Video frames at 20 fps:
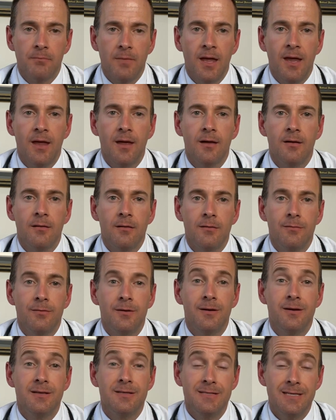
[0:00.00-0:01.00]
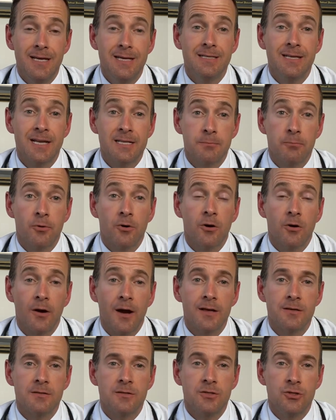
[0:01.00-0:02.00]
and the disease has
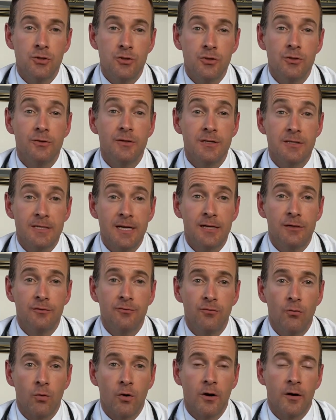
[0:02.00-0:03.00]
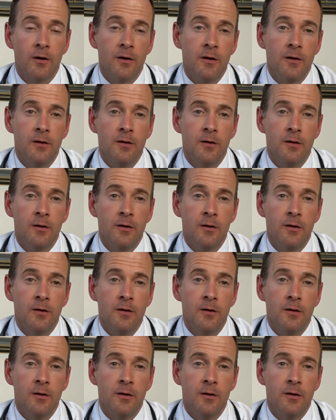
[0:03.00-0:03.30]
progressed, it's usually stage 4.